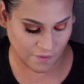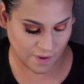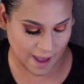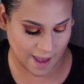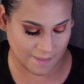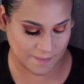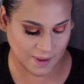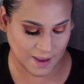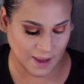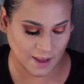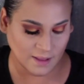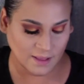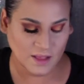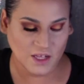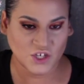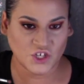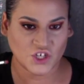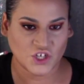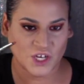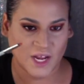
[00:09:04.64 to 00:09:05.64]
grabbing
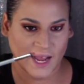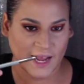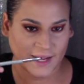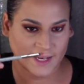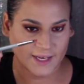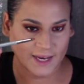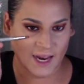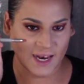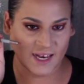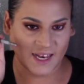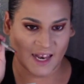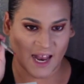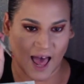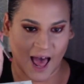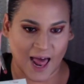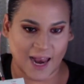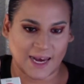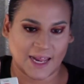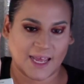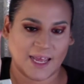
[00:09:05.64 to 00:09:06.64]
the shade
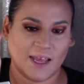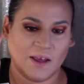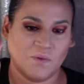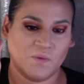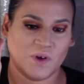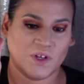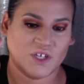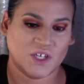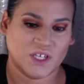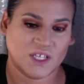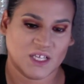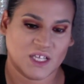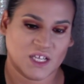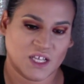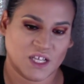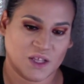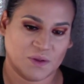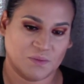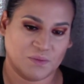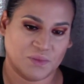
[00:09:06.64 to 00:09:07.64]
Lolly, which is
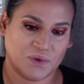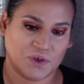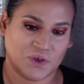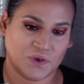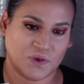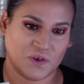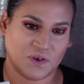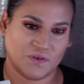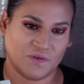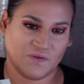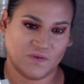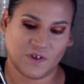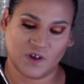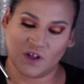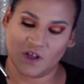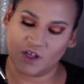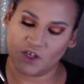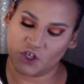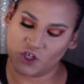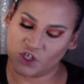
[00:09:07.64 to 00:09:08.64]
this
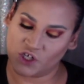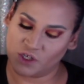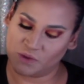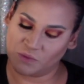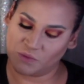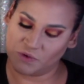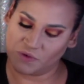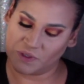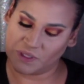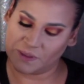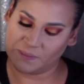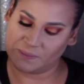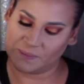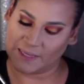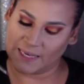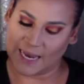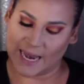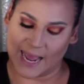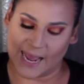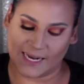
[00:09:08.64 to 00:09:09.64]
beautiful shimmery
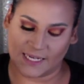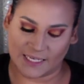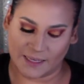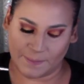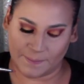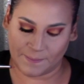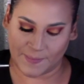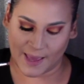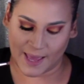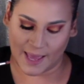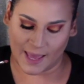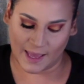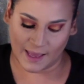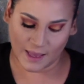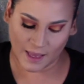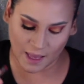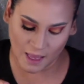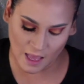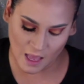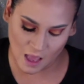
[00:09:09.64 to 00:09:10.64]
light pink,
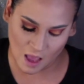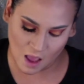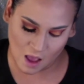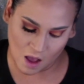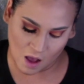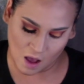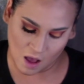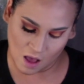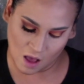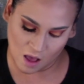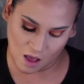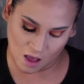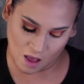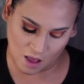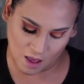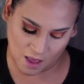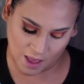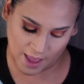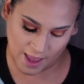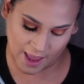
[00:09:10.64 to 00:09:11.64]

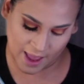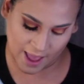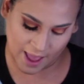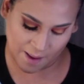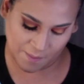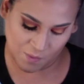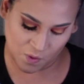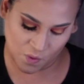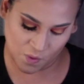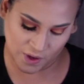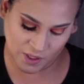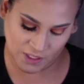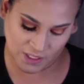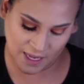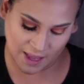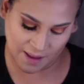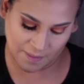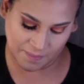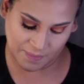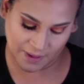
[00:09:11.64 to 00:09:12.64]
I'm going
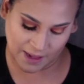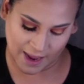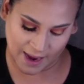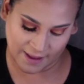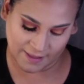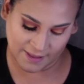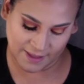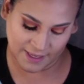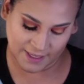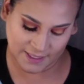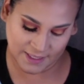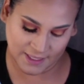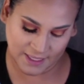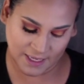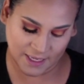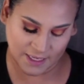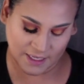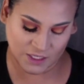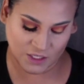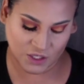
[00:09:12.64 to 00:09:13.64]
to apply this
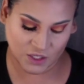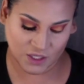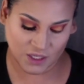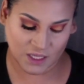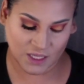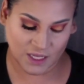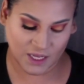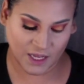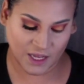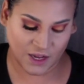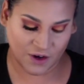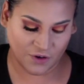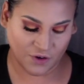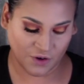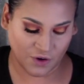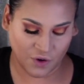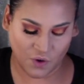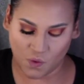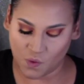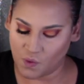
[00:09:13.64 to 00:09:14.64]
into the
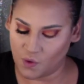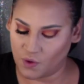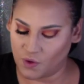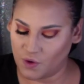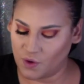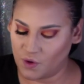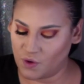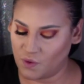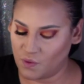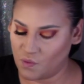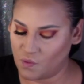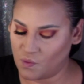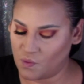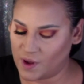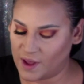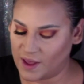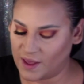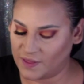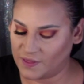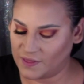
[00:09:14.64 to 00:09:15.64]
inner corner
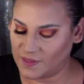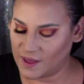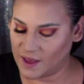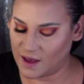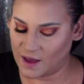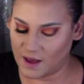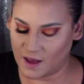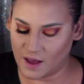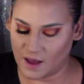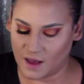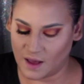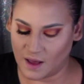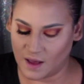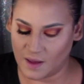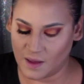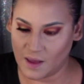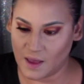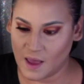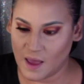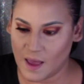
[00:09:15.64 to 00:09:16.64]
with a
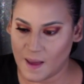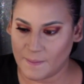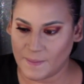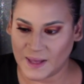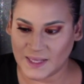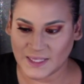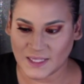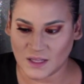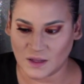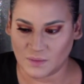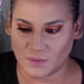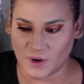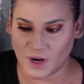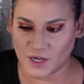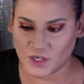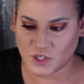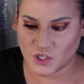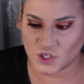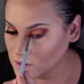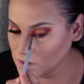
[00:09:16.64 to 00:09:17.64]
pencil
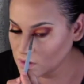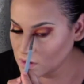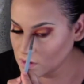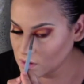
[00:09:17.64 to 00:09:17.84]
brush.